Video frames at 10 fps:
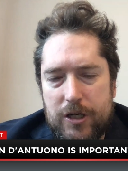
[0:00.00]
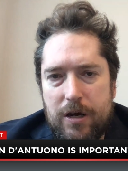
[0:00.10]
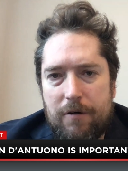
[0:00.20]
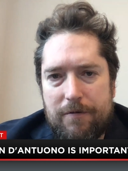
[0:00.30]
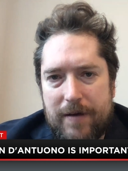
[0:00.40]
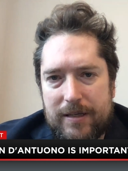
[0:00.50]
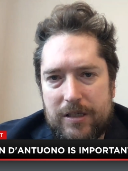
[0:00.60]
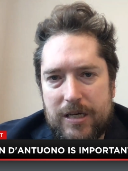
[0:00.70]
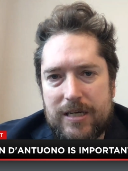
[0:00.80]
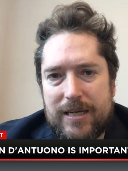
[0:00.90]

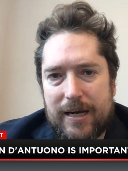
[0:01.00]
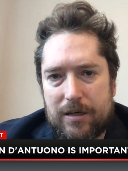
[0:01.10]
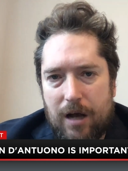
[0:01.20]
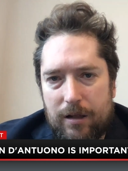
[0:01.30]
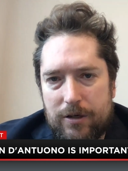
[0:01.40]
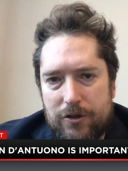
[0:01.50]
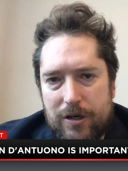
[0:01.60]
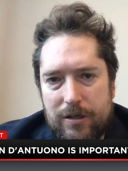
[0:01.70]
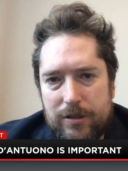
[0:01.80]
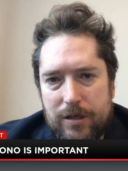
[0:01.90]
geofencing
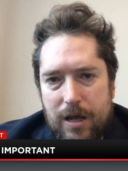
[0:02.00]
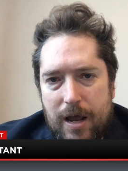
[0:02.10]
technologies